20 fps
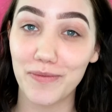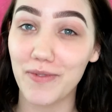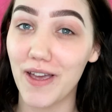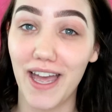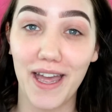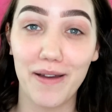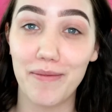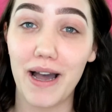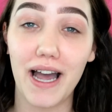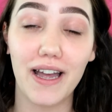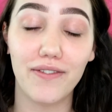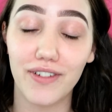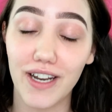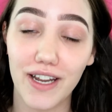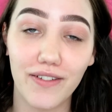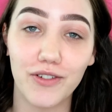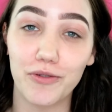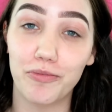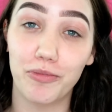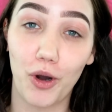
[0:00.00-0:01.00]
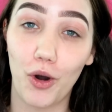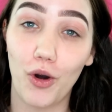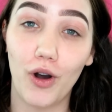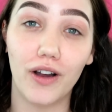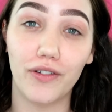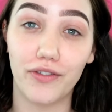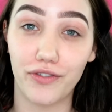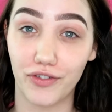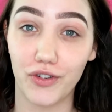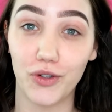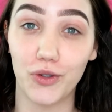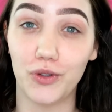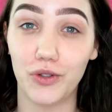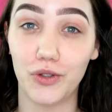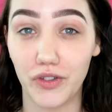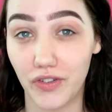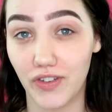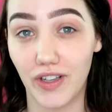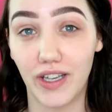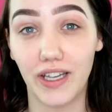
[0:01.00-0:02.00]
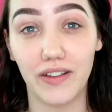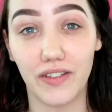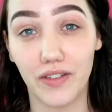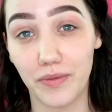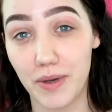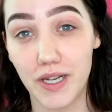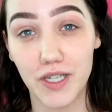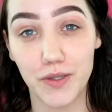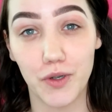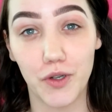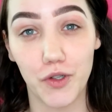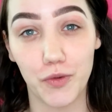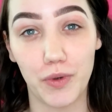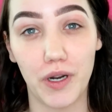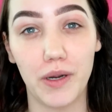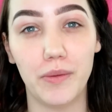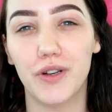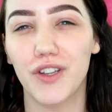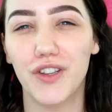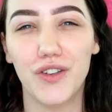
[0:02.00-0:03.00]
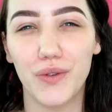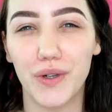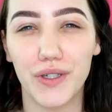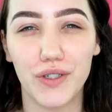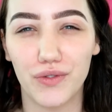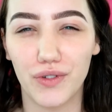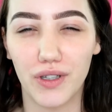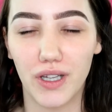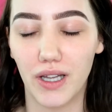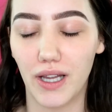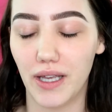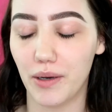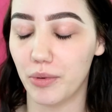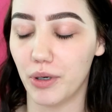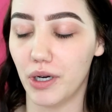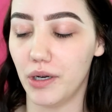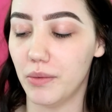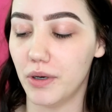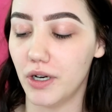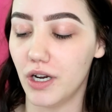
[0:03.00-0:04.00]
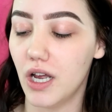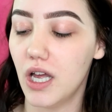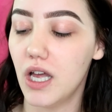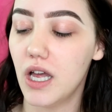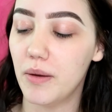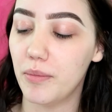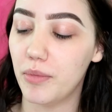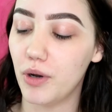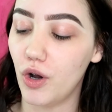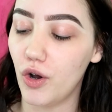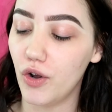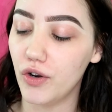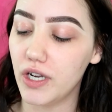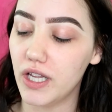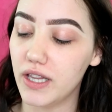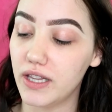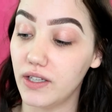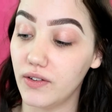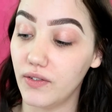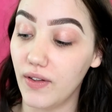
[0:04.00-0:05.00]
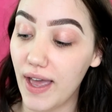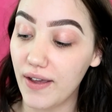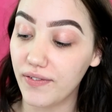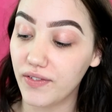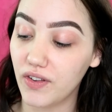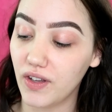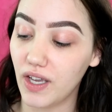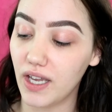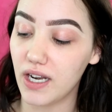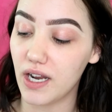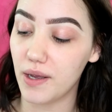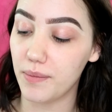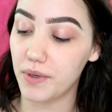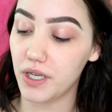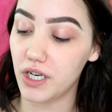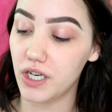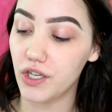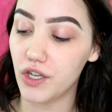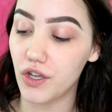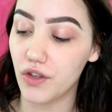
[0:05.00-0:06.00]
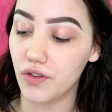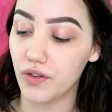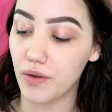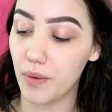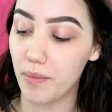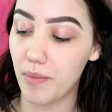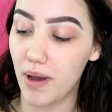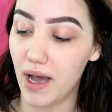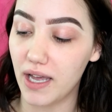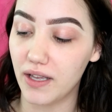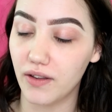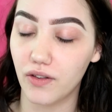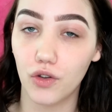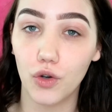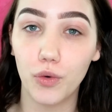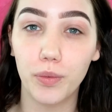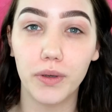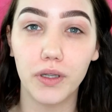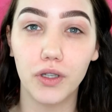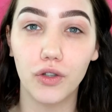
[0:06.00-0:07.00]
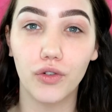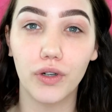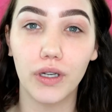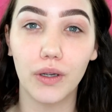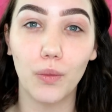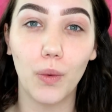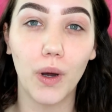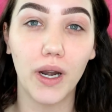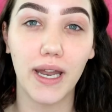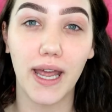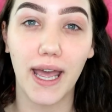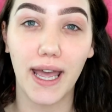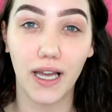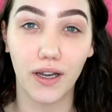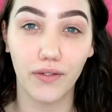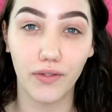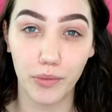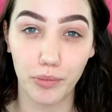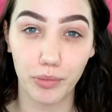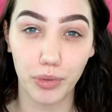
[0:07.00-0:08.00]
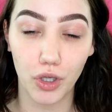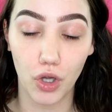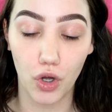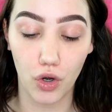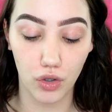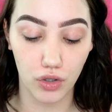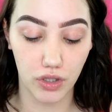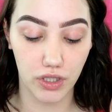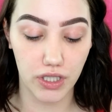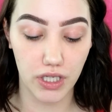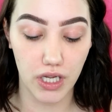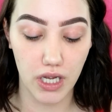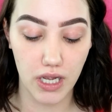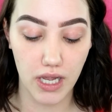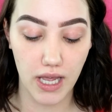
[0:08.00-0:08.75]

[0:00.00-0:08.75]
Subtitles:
I've never bought a full size Smashbox primer. You know I don't really like primer. But on the left side, I'm gonna use my Soap and Glory One Heck of a Blot,